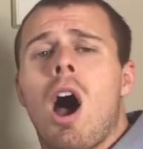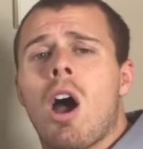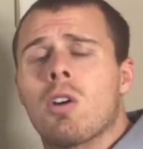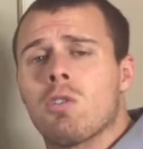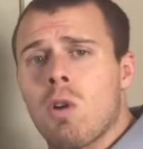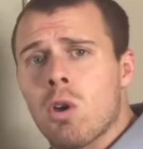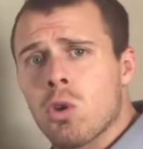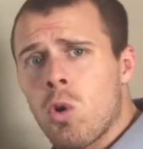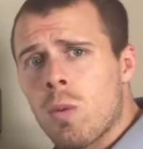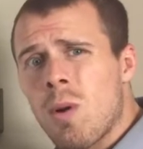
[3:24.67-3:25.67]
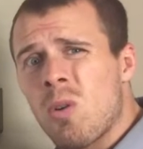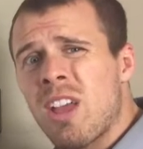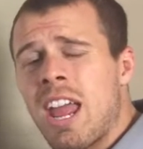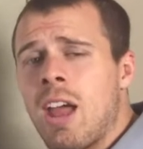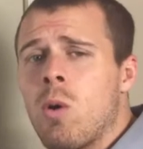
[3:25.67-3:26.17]
Our growth
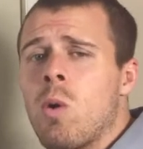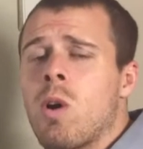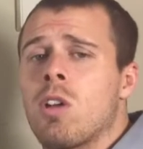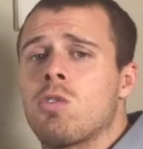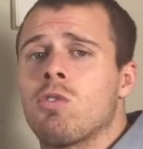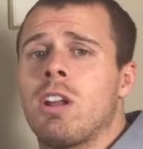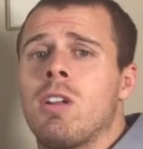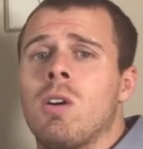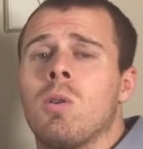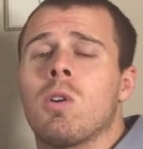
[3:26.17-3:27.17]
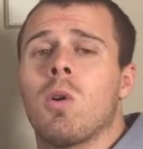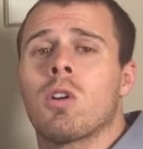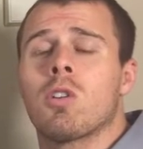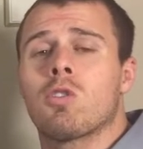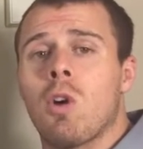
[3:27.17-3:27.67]
hormone or
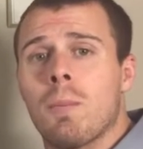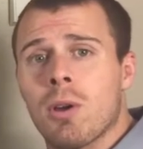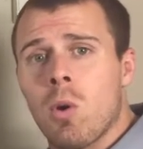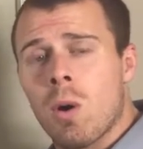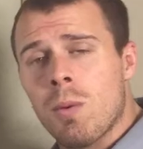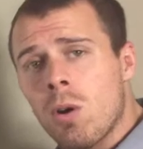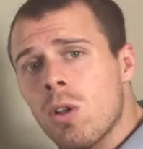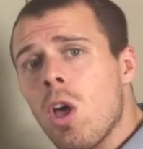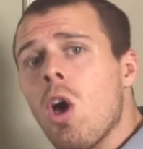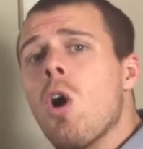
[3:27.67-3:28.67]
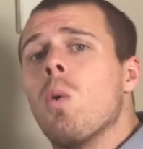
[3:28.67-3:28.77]
adrenocorticotropic hormone